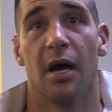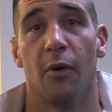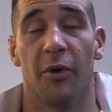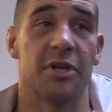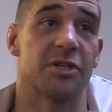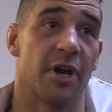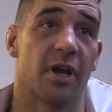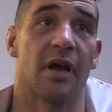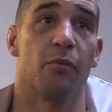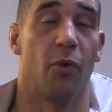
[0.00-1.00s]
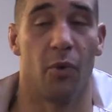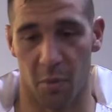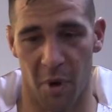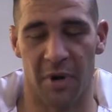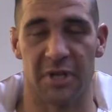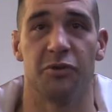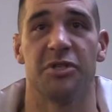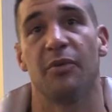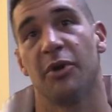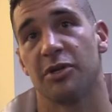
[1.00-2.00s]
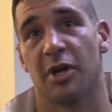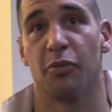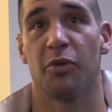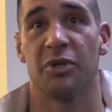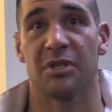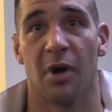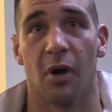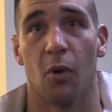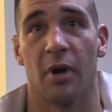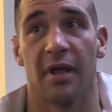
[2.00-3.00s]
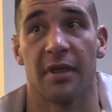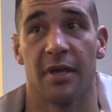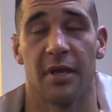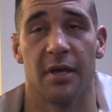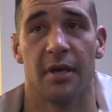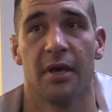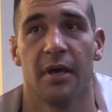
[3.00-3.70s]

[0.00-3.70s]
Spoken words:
When he tried to come, the moment I switched him, when he tried to put me into my corner, I think he